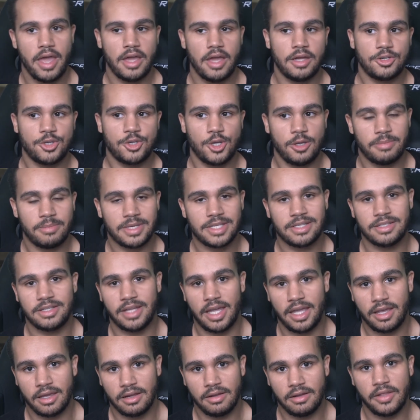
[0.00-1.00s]
She
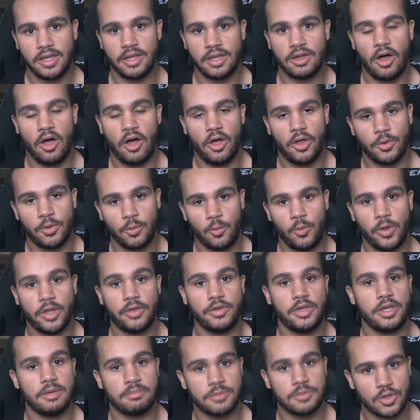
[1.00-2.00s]
mistakenly called
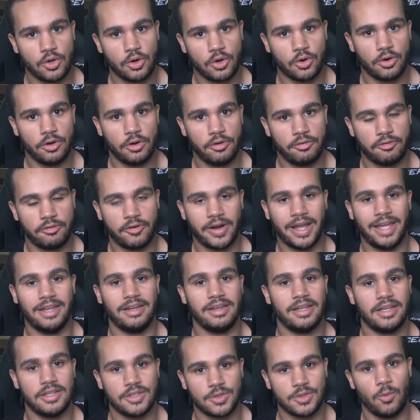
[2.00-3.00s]
William's
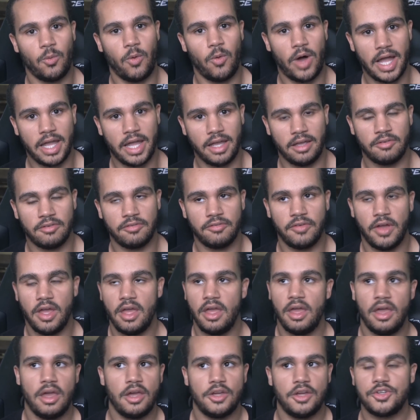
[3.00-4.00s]
girlfriend his wife.
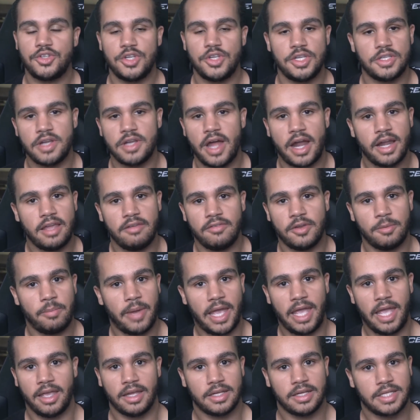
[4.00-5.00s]
She's not even
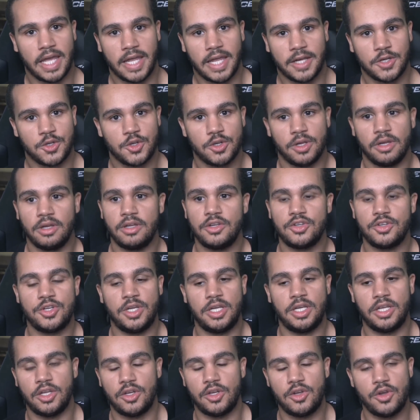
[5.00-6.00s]
paying attention.
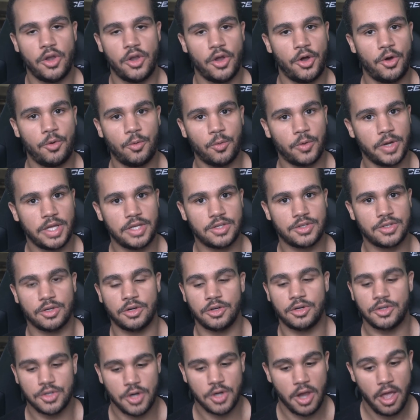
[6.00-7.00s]
She did no
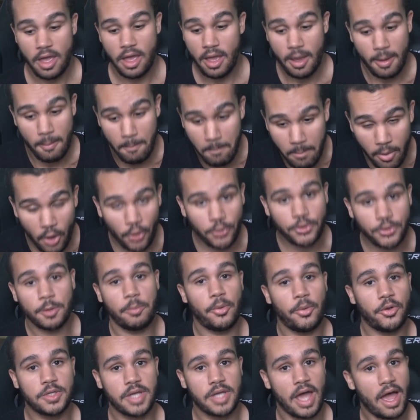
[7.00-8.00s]
research.
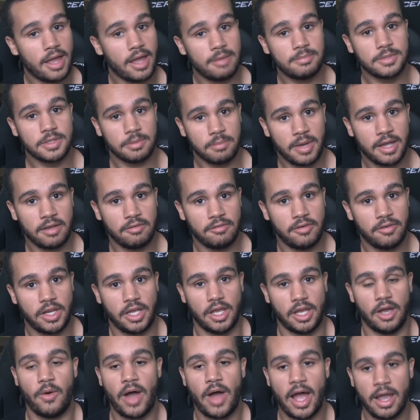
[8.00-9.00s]
Multiple times in my
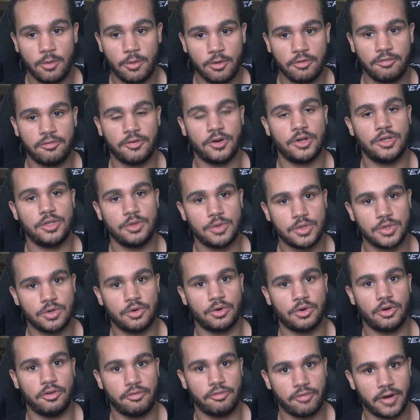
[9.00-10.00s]
video, I referred to his
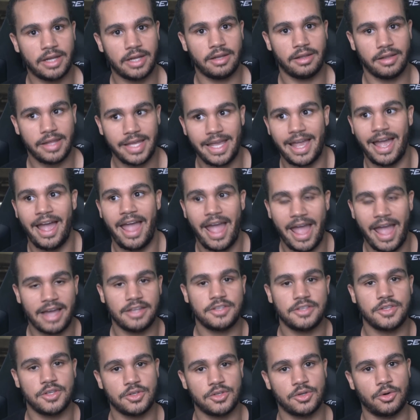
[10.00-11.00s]
girlfriend Leah
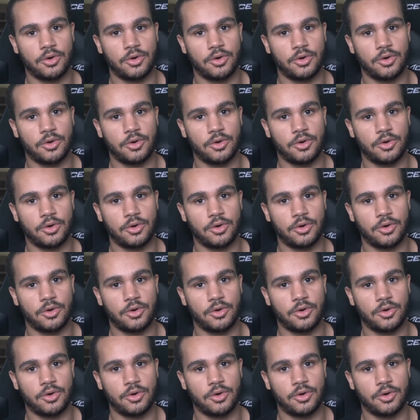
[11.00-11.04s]
as his